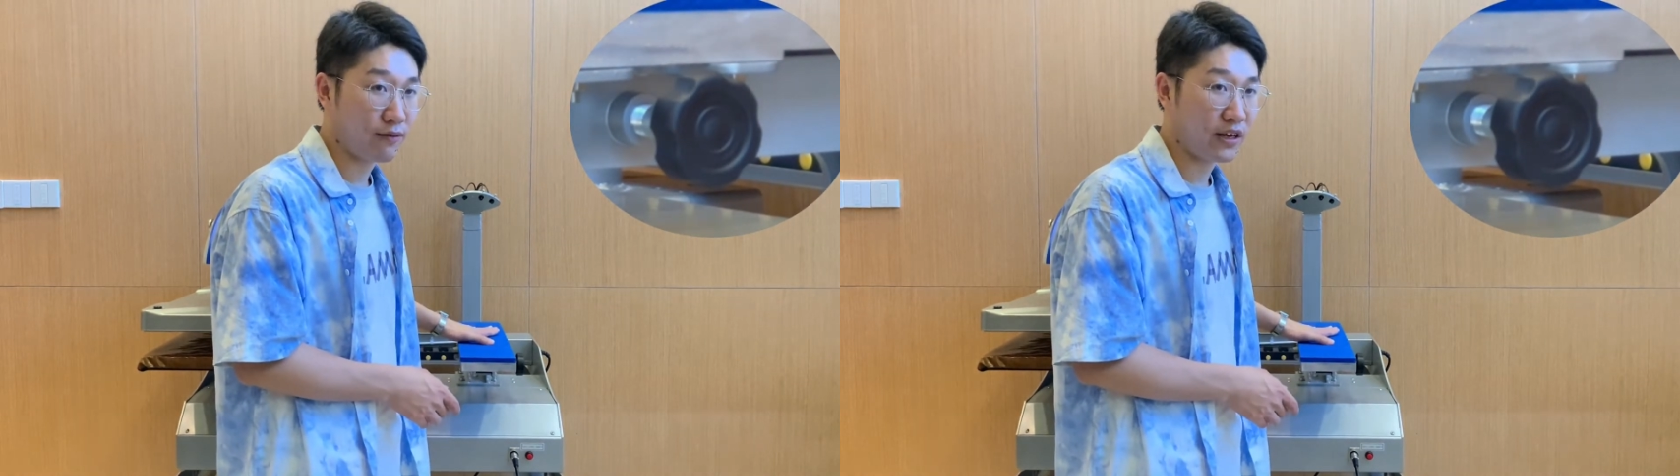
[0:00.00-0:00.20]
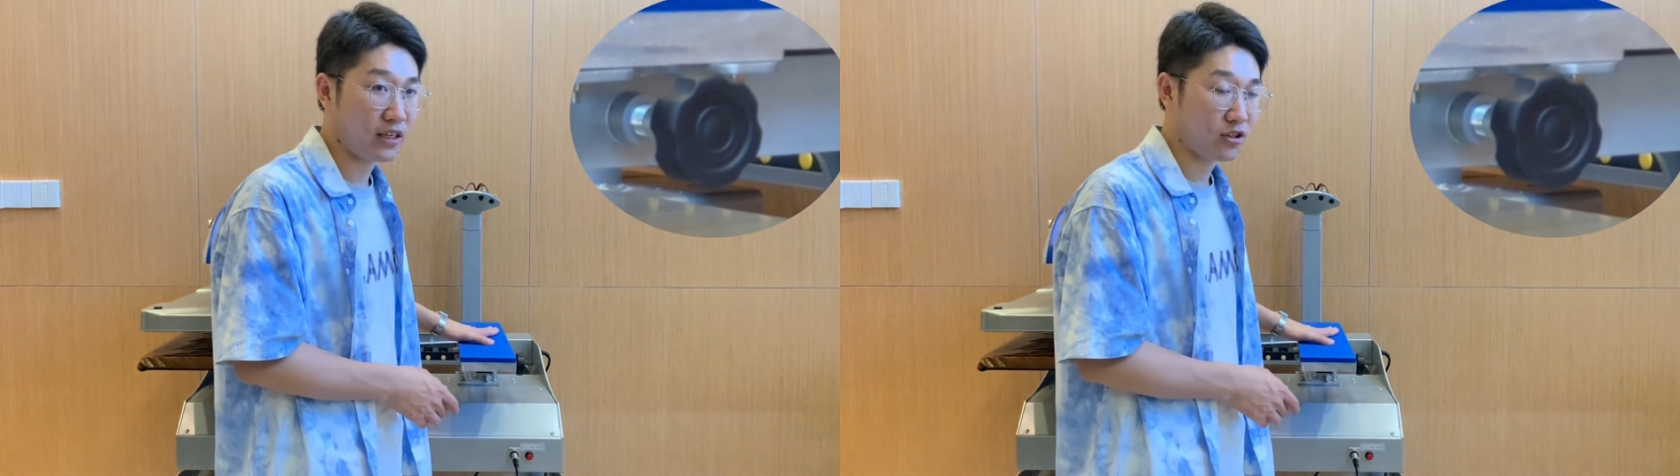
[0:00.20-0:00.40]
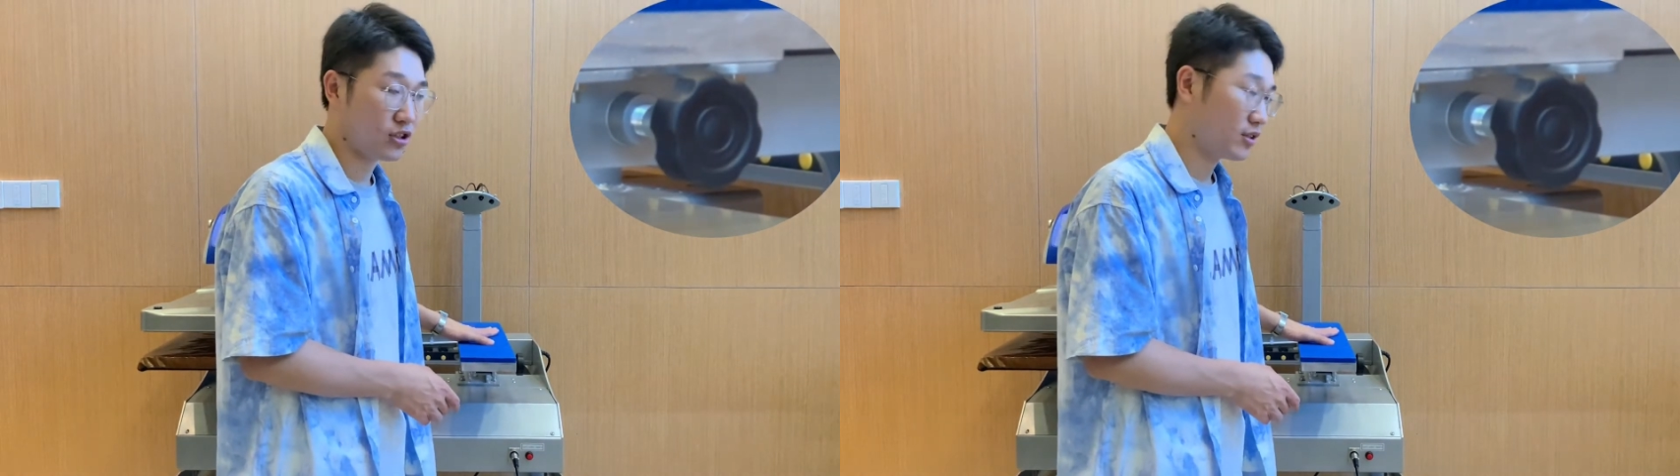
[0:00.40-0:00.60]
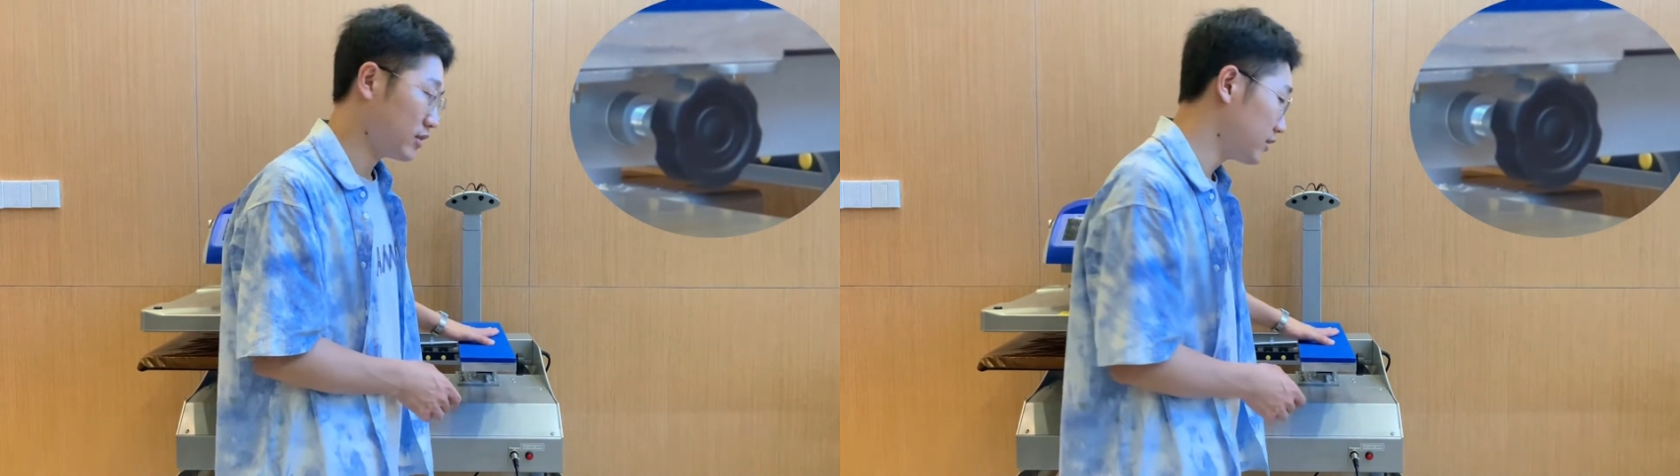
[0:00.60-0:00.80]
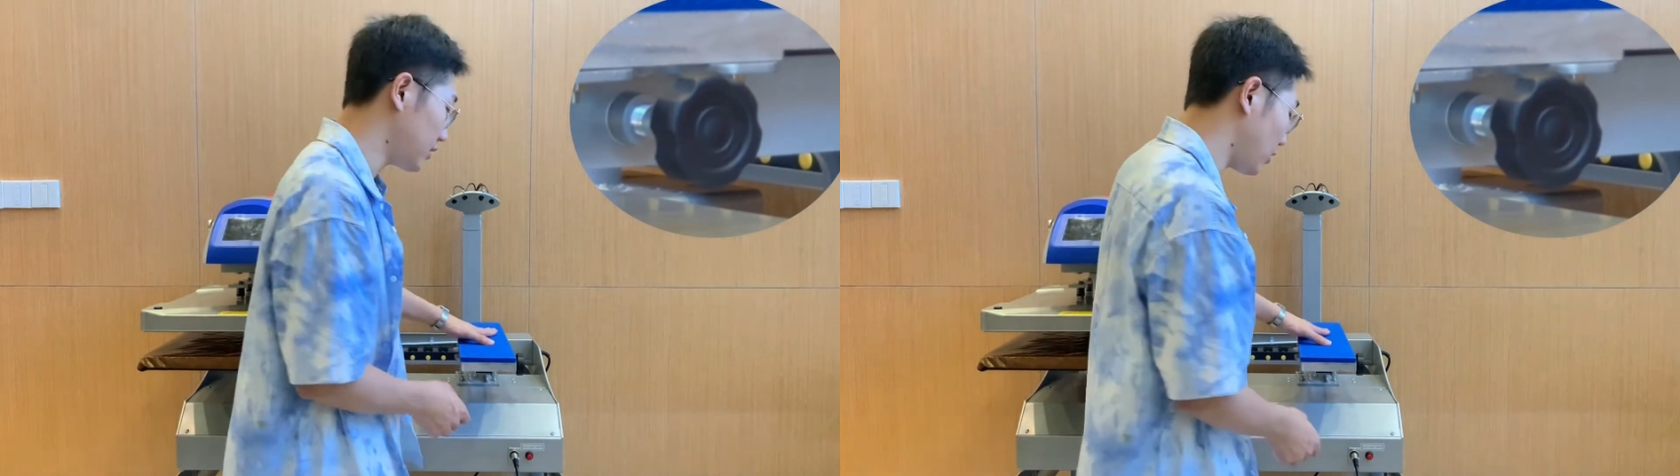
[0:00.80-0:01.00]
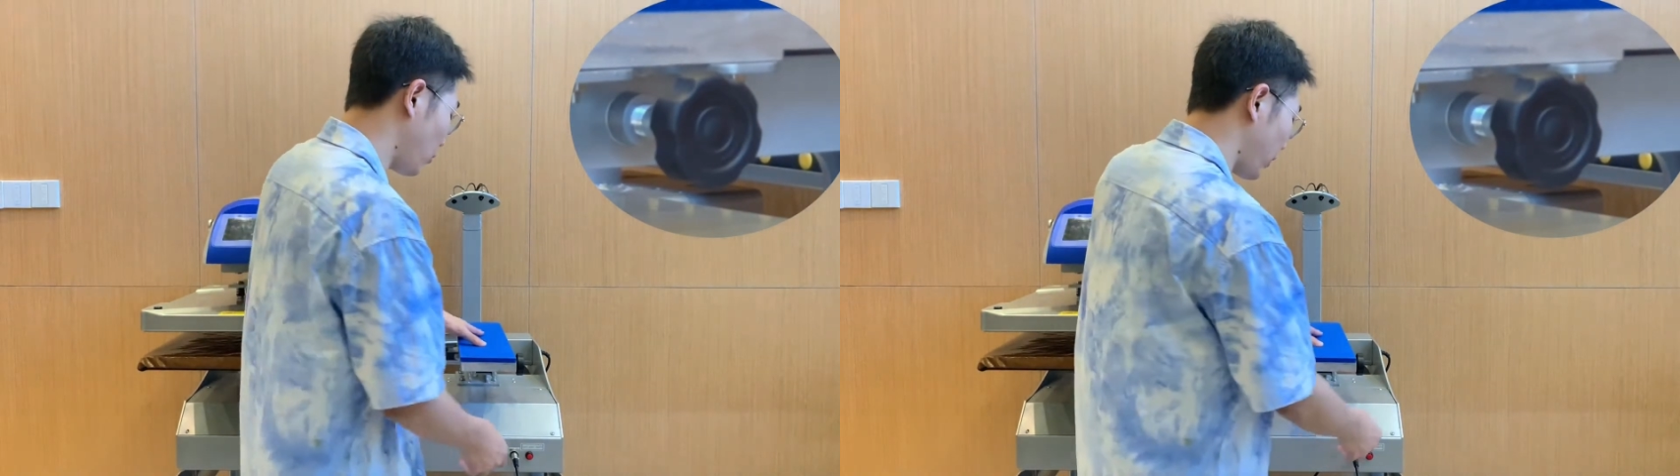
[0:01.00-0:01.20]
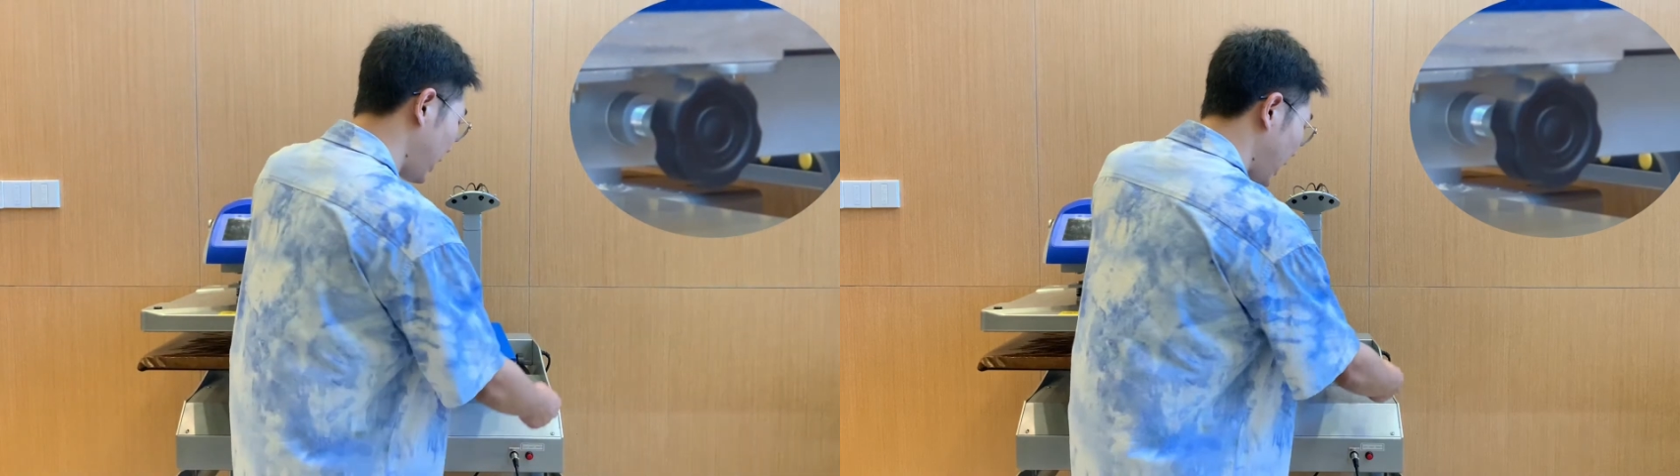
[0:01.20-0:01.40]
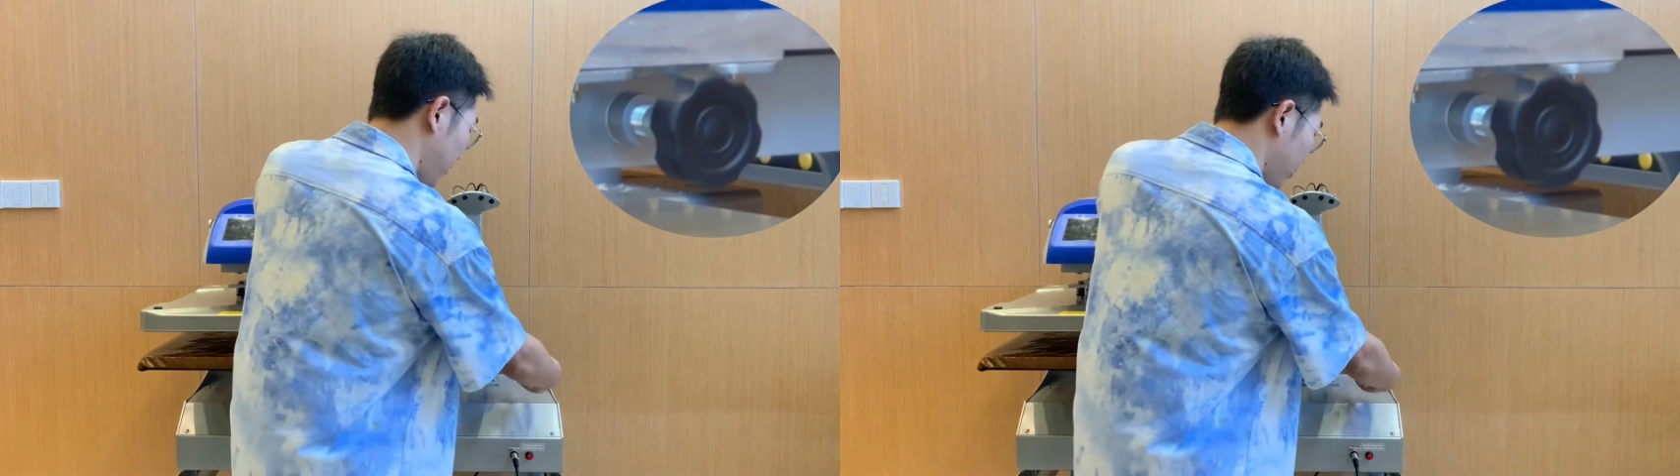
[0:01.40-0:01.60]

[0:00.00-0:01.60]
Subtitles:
finished, so we have